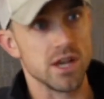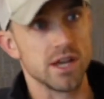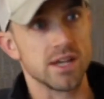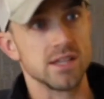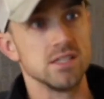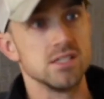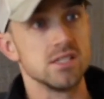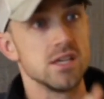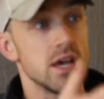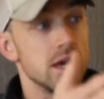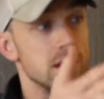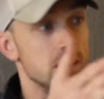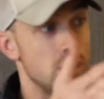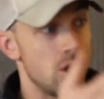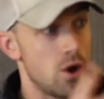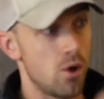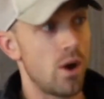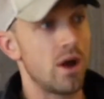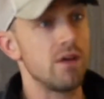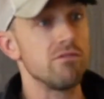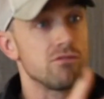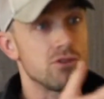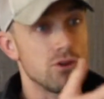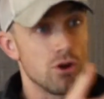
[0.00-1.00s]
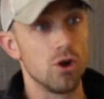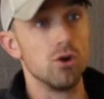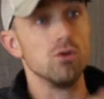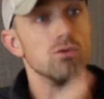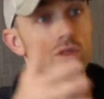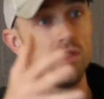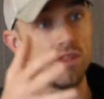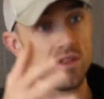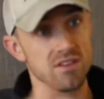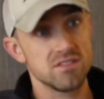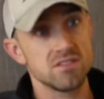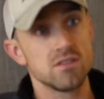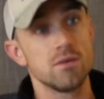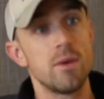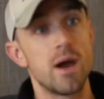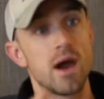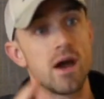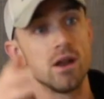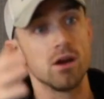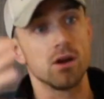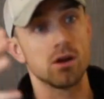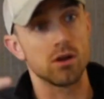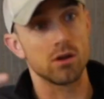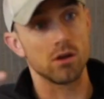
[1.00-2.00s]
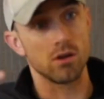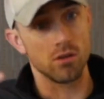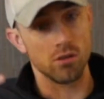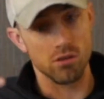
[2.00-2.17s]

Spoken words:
I can say, no, I've grown this amount